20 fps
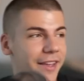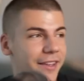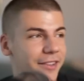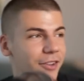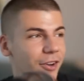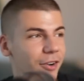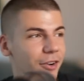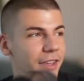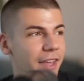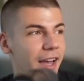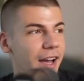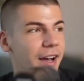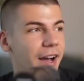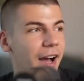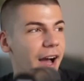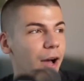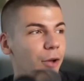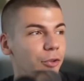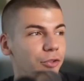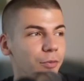So yeah,
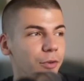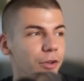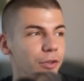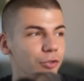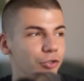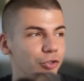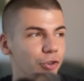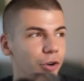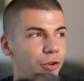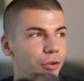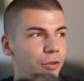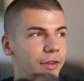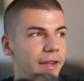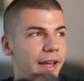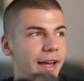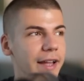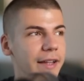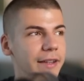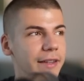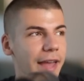I also wanted to show you
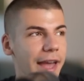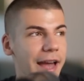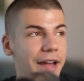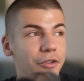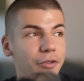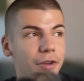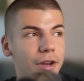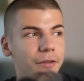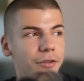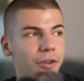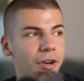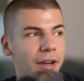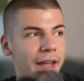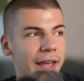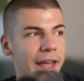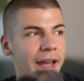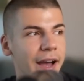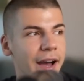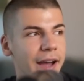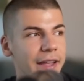that
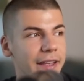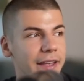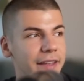AdCreative.ai